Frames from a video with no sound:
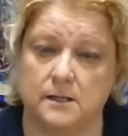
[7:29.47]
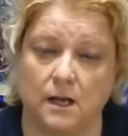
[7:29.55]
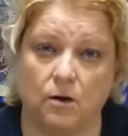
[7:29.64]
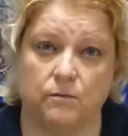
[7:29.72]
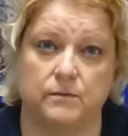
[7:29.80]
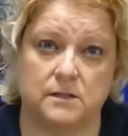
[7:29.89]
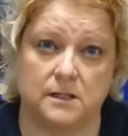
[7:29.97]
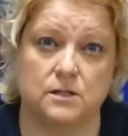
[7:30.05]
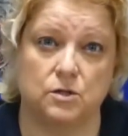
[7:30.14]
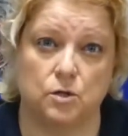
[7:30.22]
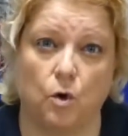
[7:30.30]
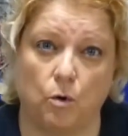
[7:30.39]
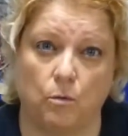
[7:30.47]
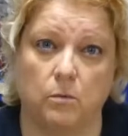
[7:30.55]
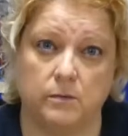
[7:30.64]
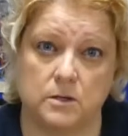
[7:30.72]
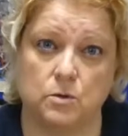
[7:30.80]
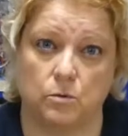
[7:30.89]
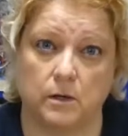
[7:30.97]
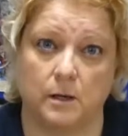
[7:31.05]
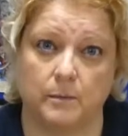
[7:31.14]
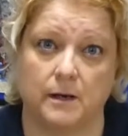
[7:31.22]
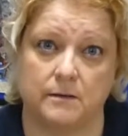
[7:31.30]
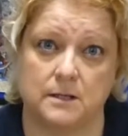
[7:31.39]
That obviously is not what we're talking
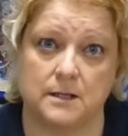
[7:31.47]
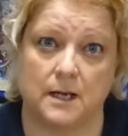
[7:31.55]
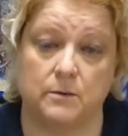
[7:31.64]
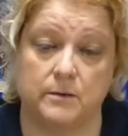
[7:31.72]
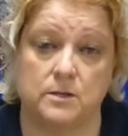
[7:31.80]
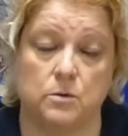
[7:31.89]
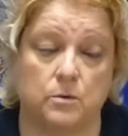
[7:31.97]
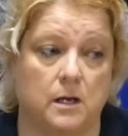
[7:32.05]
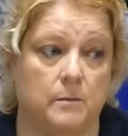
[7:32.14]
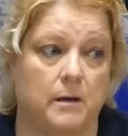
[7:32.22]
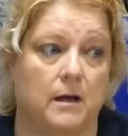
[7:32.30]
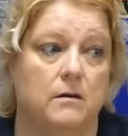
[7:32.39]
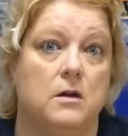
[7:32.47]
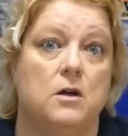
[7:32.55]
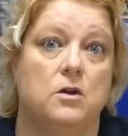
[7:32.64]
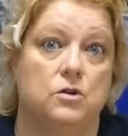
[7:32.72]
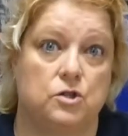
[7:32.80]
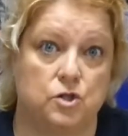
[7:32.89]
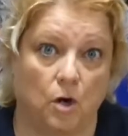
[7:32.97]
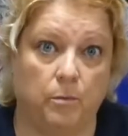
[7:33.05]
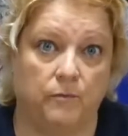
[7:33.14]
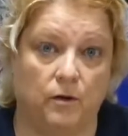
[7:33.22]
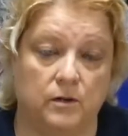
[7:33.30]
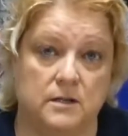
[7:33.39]
about today. We're talking about shop
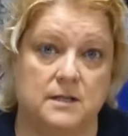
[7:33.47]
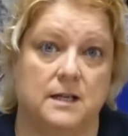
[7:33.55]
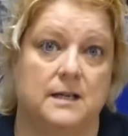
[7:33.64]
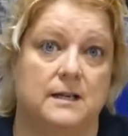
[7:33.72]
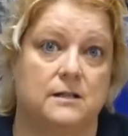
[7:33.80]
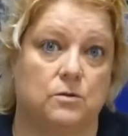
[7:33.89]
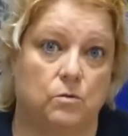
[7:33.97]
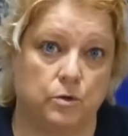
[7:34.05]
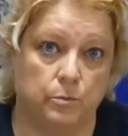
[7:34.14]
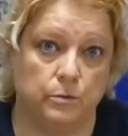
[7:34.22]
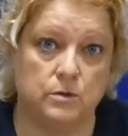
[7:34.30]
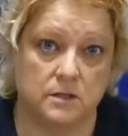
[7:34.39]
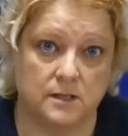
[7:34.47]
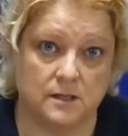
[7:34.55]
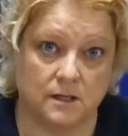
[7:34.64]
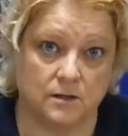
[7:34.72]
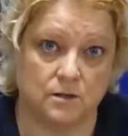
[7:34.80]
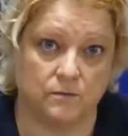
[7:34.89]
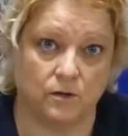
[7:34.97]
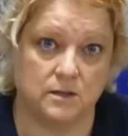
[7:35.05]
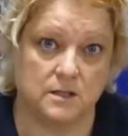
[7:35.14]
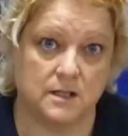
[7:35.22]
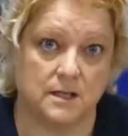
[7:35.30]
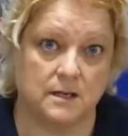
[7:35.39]
volunteers or community centre
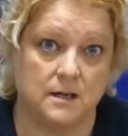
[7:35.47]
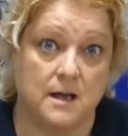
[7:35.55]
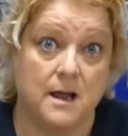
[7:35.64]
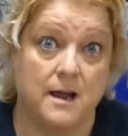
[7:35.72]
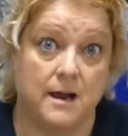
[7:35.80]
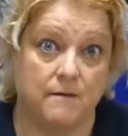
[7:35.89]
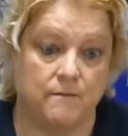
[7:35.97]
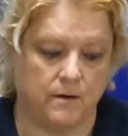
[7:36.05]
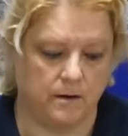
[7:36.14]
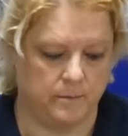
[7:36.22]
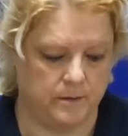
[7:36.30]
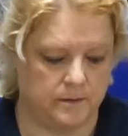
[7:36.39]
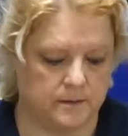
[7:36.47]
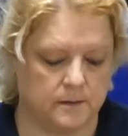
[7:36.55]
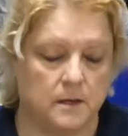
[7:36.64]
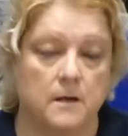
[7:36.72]
volunteer environments.